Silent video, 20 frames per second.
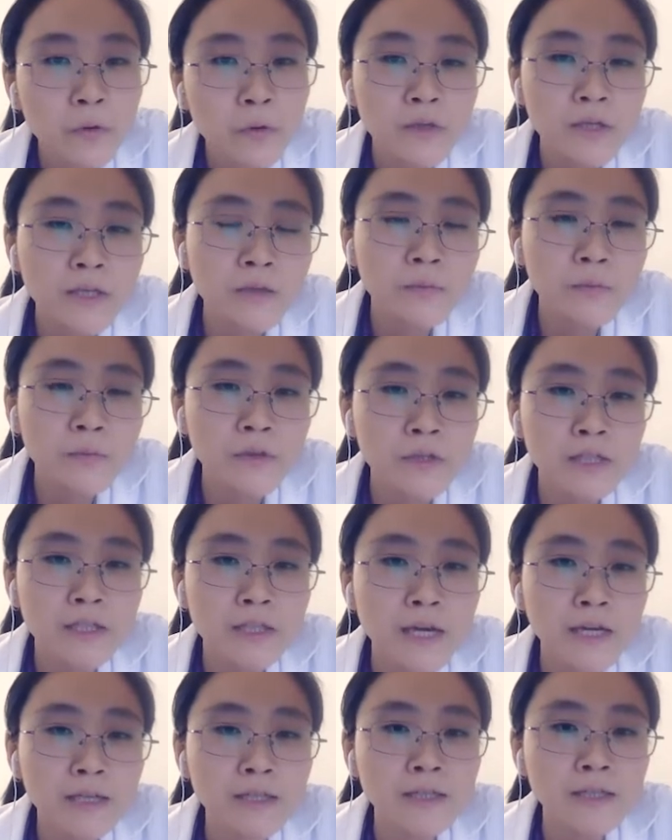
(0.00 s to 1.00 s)
proteins were
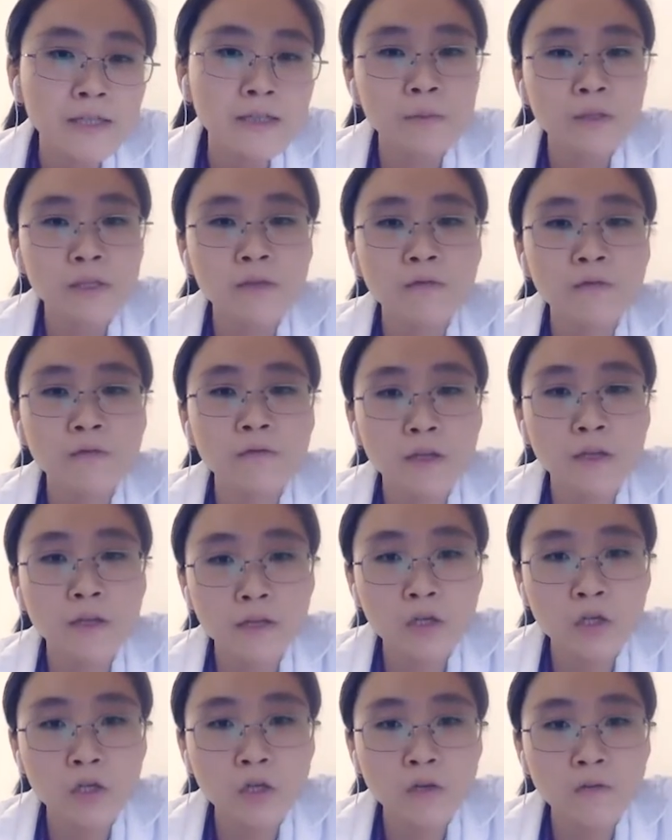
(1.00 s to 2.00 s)
detected,
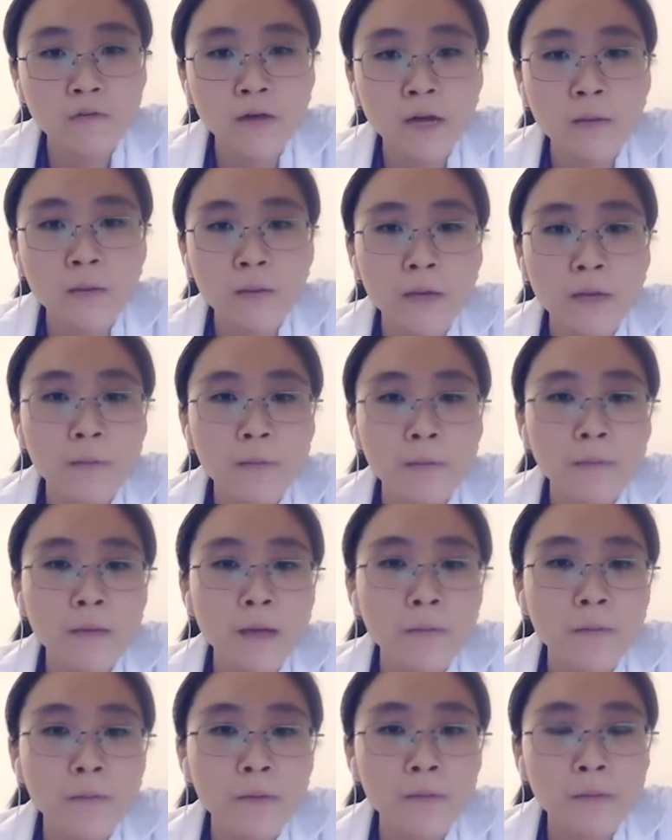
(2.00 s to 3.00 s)
specifically GFAP and
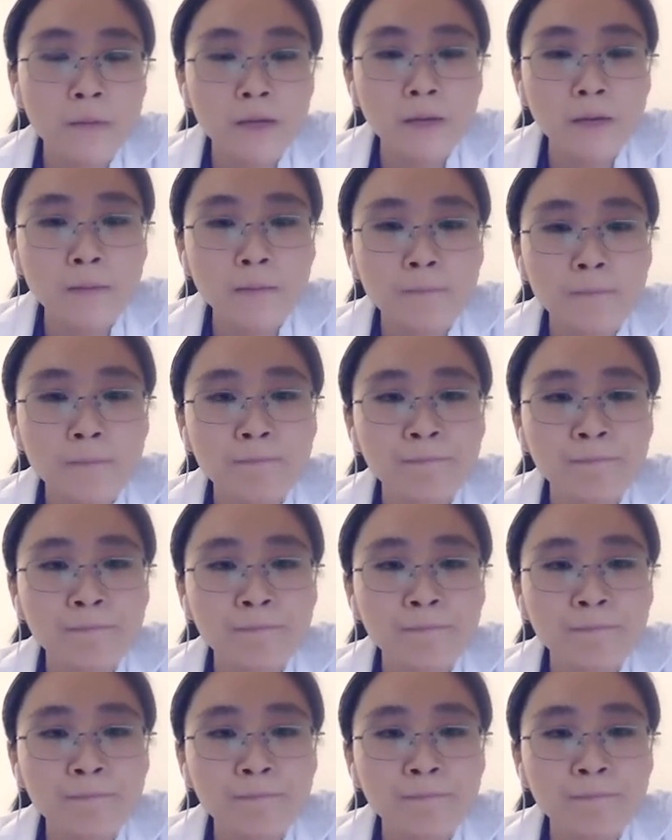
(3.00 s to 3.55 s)
MBP.